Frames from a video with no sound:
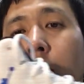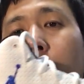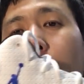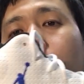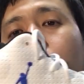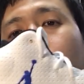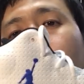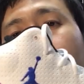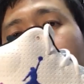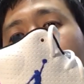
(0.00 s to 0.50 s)
And
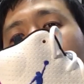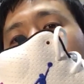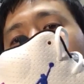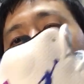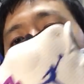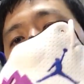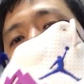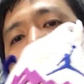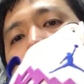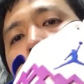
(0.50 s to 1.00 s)
more
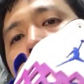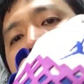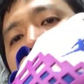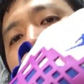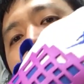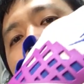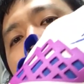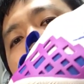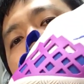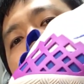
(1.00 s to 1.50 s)
importantly, they
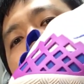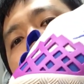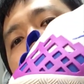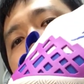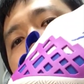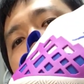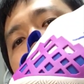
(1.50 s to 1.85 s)
made